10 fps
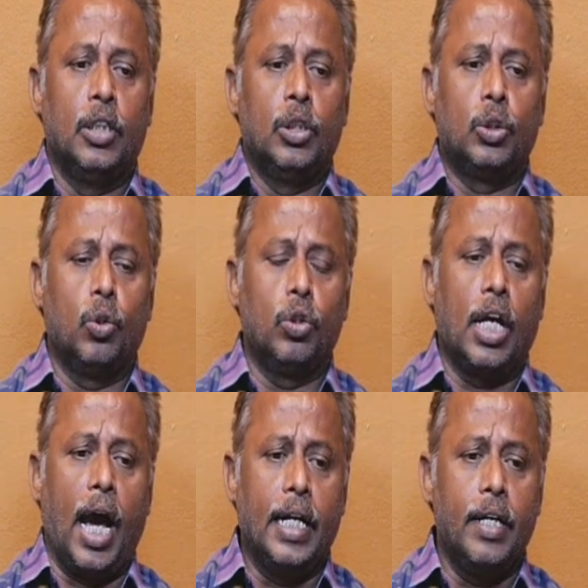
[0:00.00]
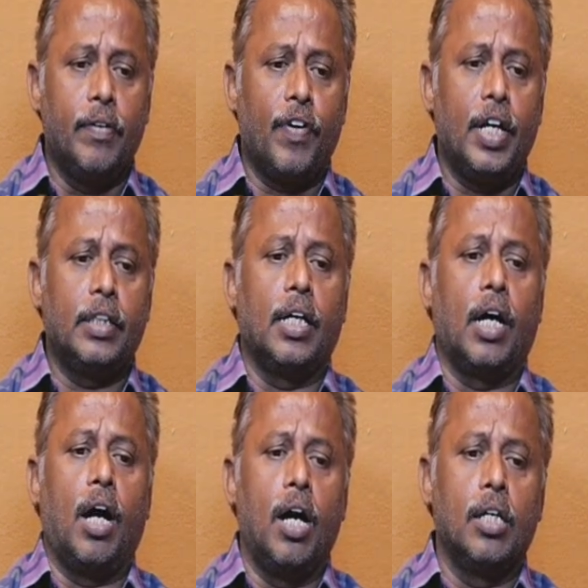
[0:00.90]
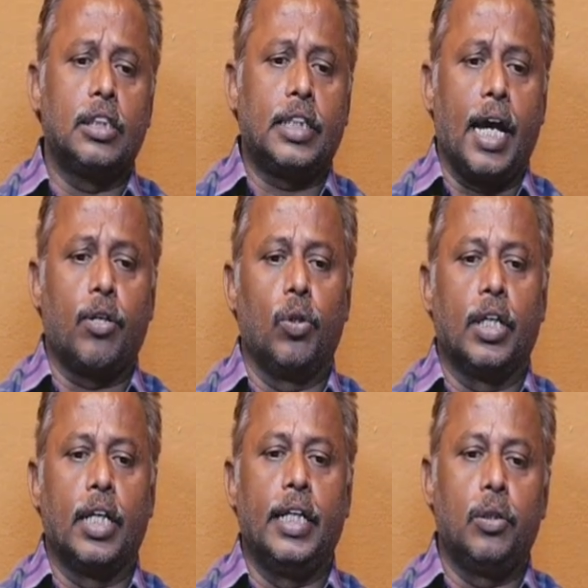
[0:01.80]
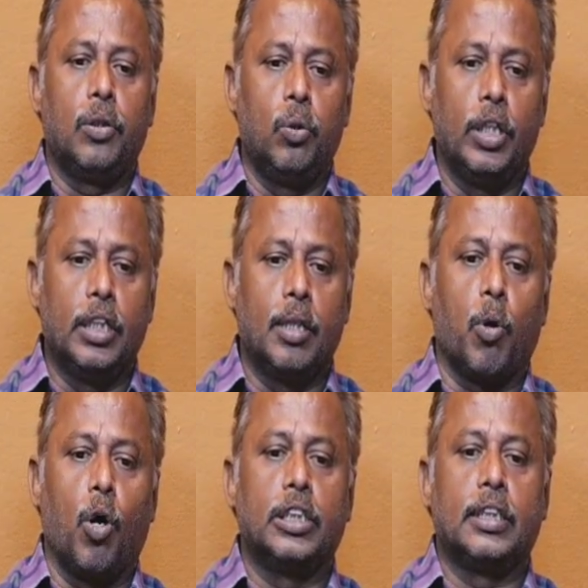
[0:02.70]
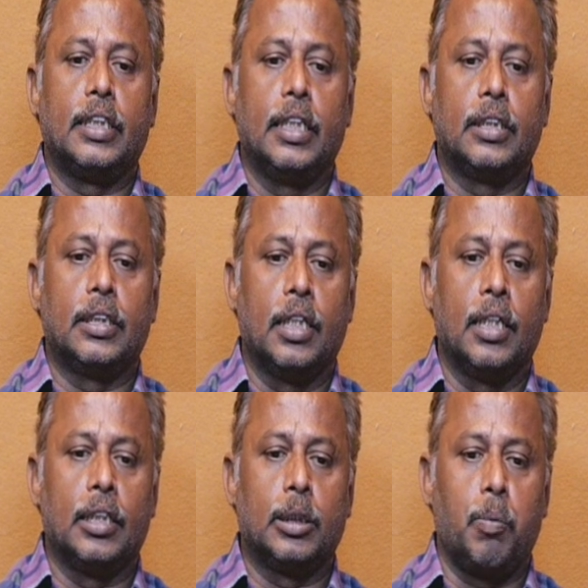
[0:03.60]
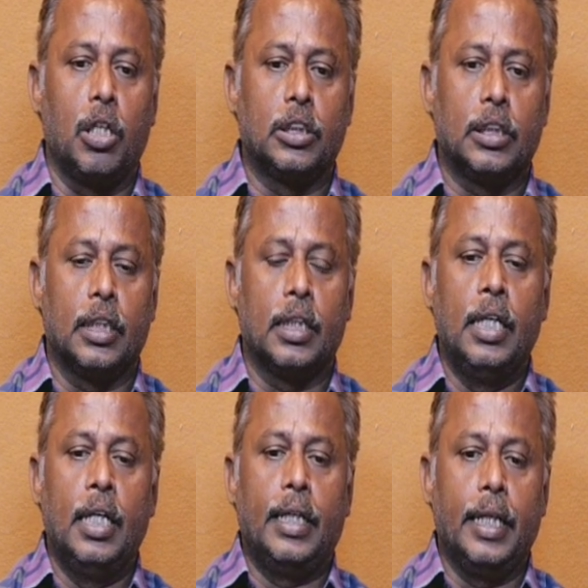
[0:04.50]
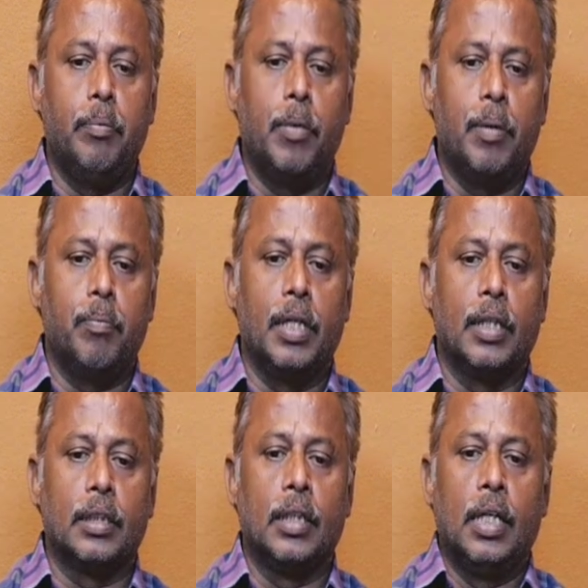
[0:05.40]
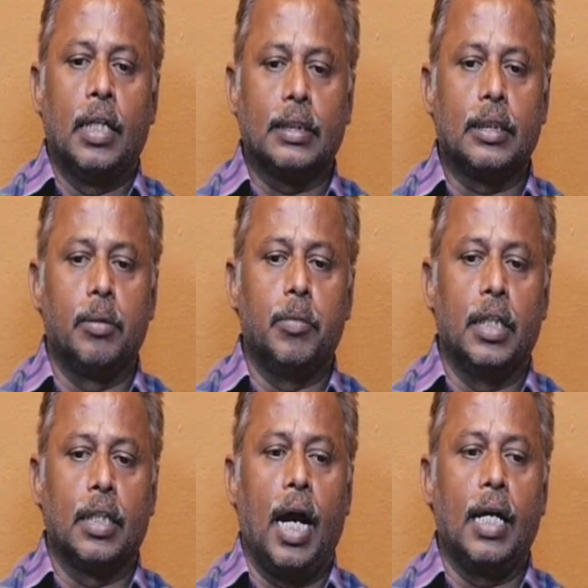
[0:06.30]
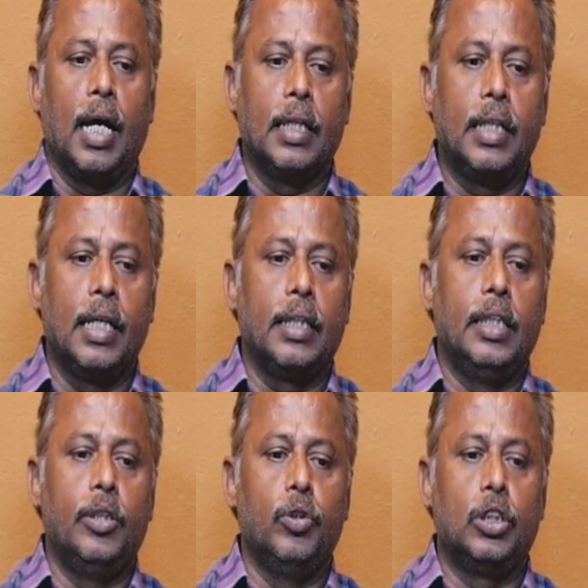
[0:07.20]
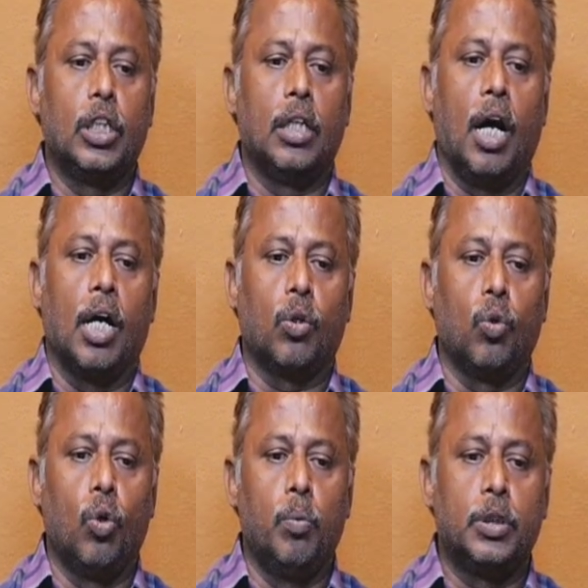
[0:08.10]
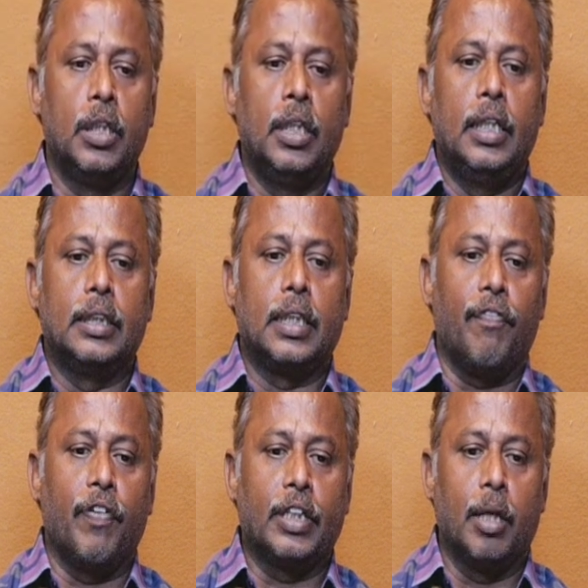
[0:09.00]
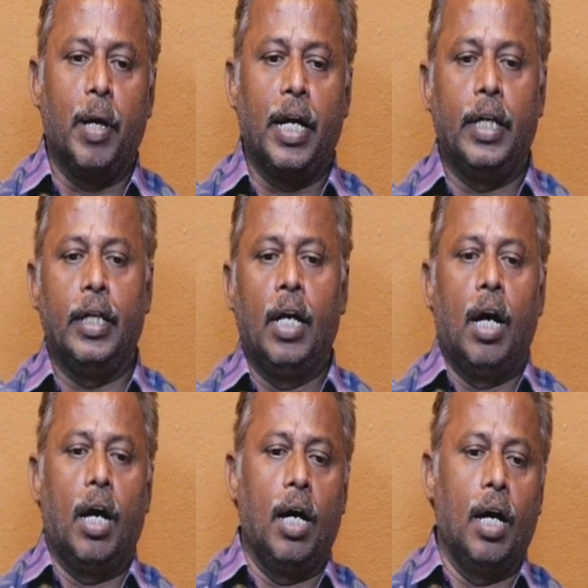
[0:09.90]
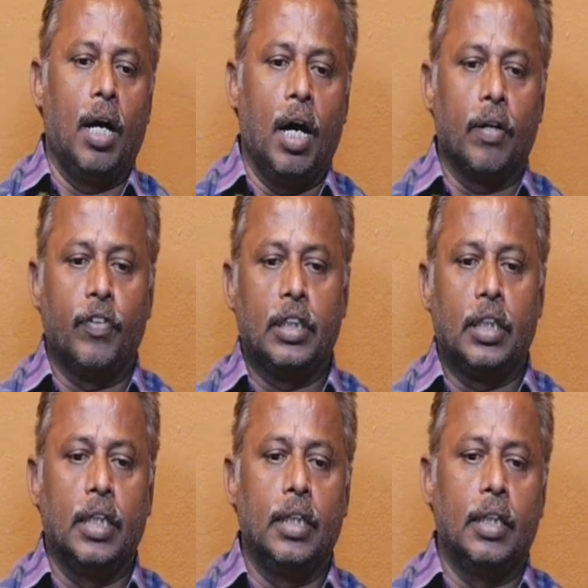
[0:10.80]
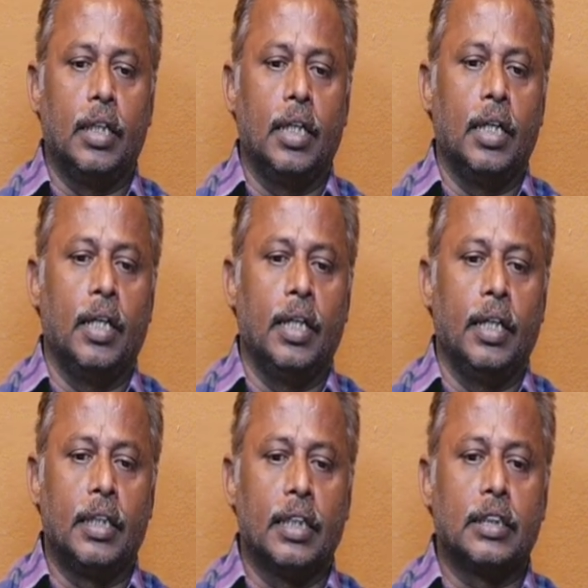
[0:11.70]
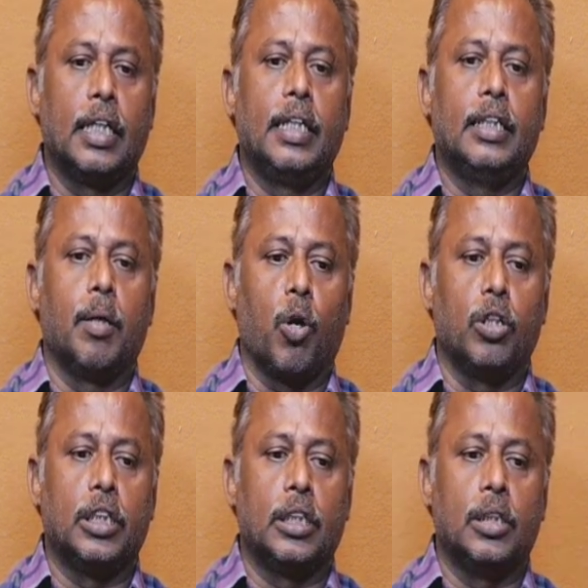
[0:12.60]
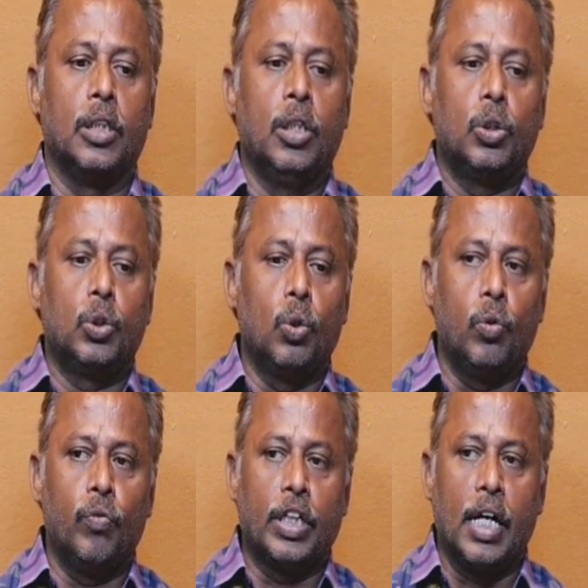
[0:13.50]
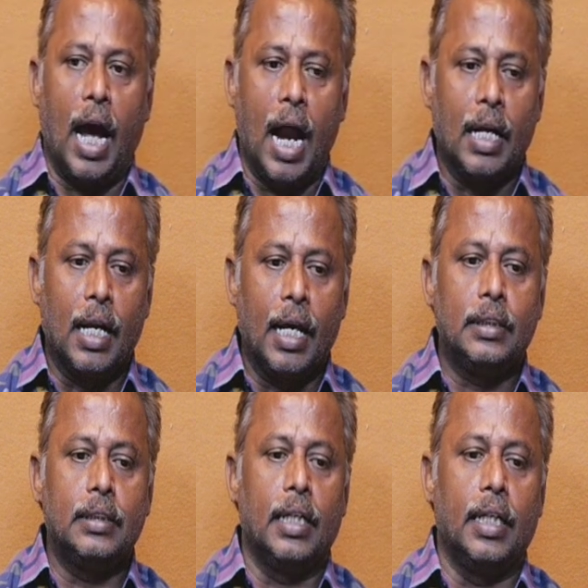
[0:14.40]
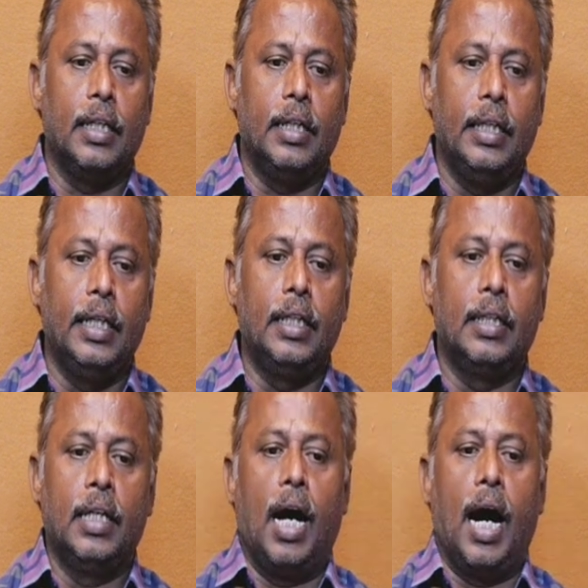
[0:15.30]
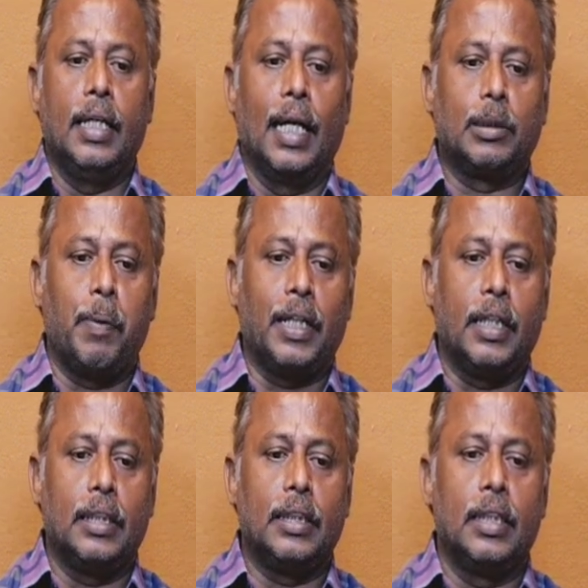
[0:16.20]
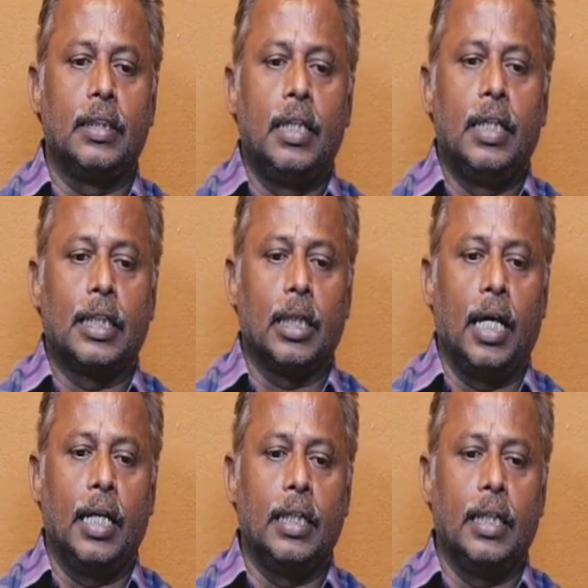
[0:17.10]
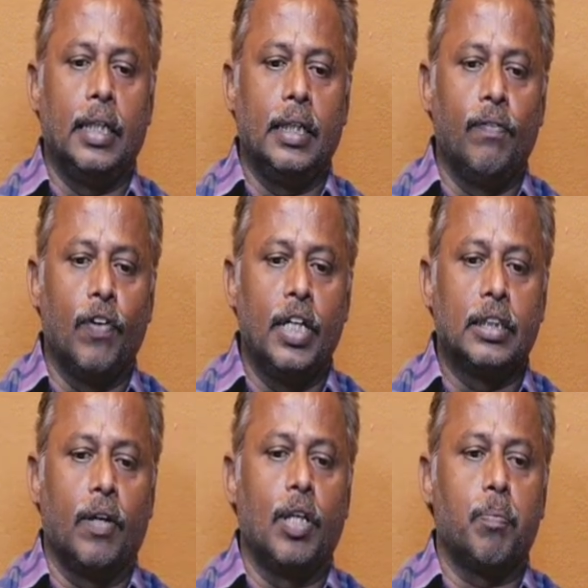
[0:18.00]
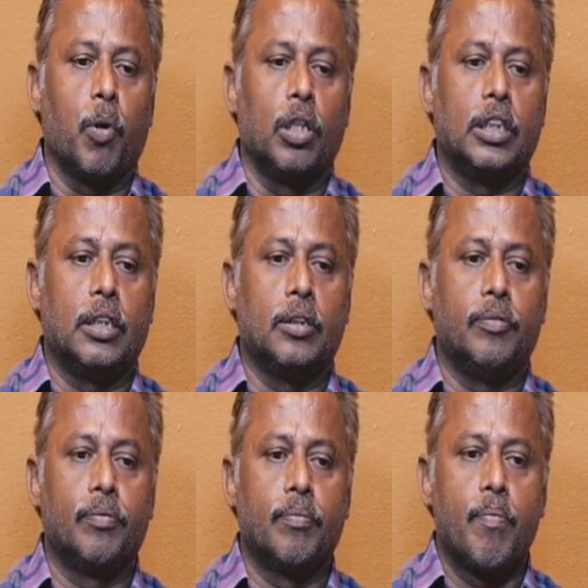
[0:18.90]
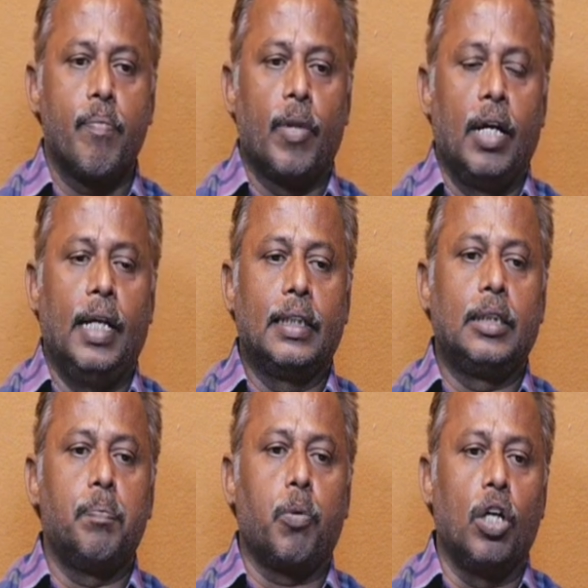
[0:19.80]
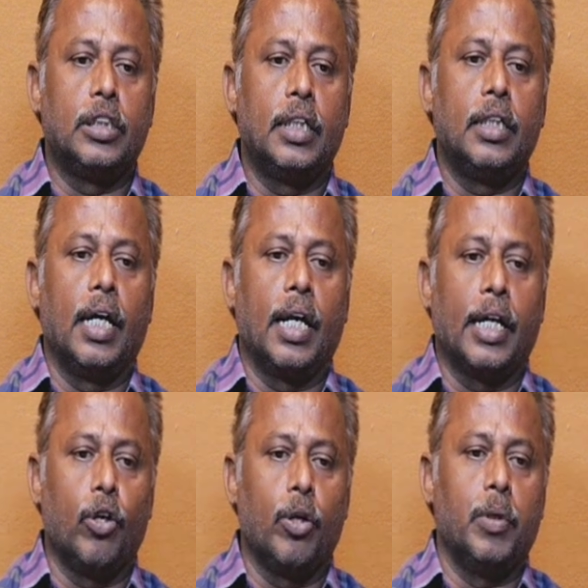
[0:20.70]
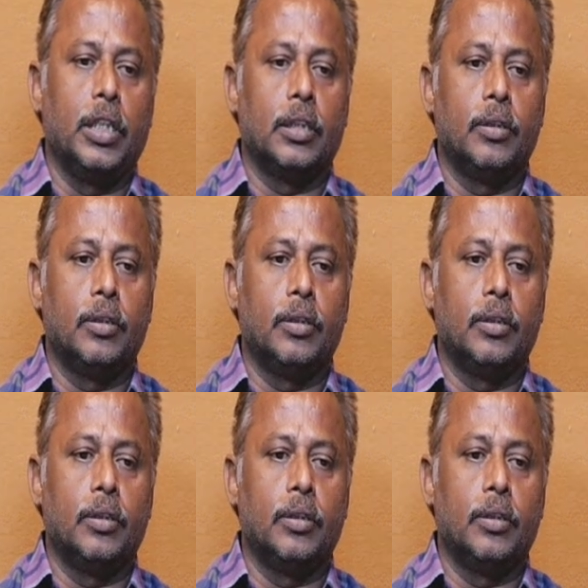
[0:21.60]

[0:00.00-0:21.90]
So the identify the all stakeholder including the project sponsor, team member, customer and other individual or groups is affected by or within interested in the project. So we can analyze the need and the expectation and the influence of the project. Next, project requirement.